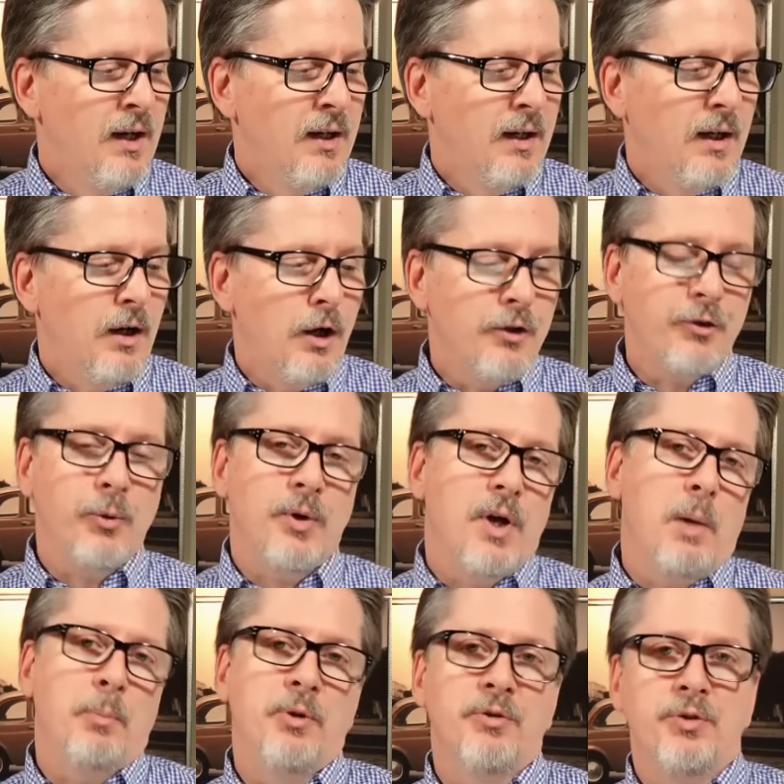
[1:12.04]
Also, a
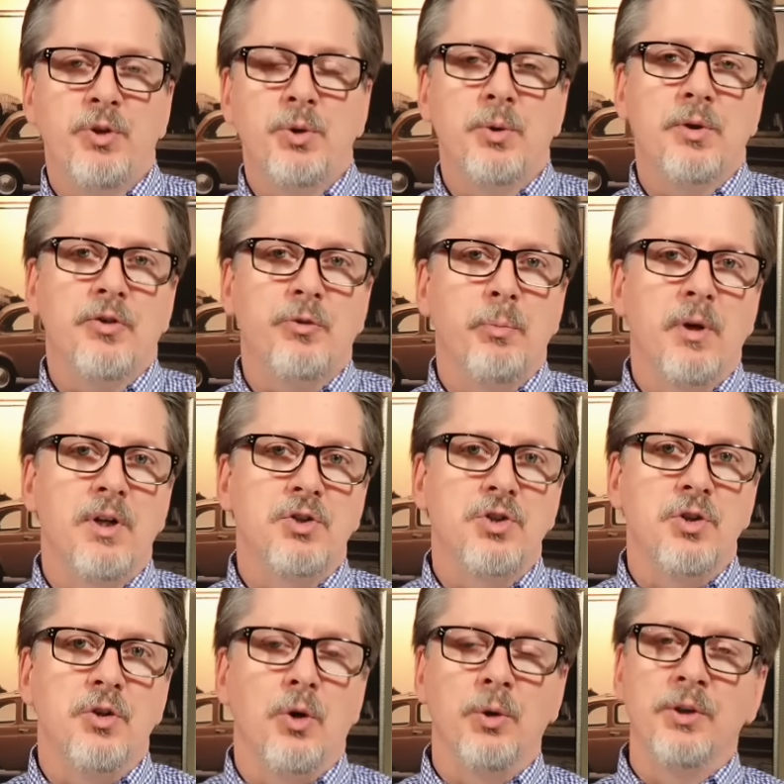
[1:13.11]
couple of viewers
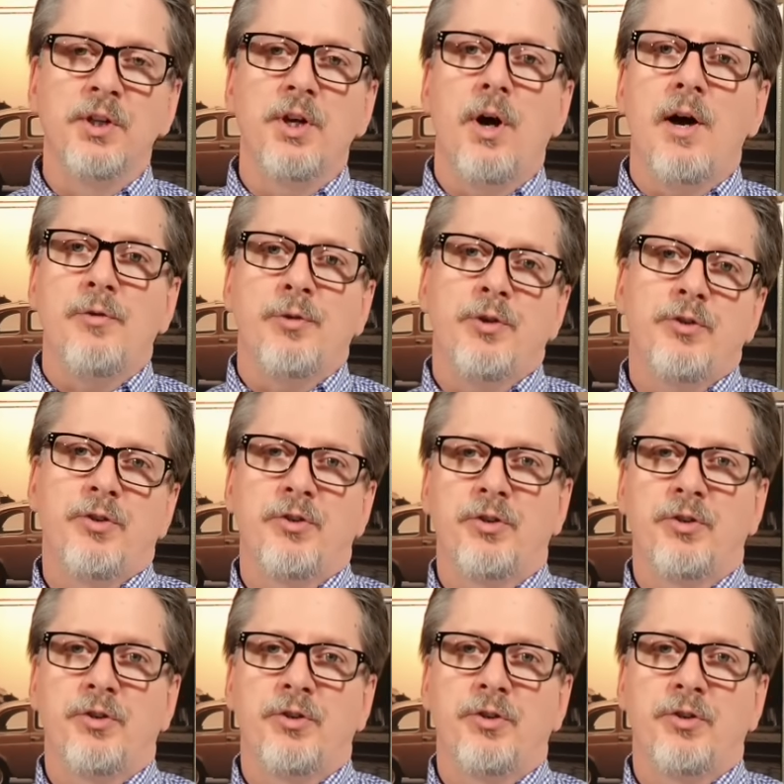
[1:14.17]
mentioned OnlyOffice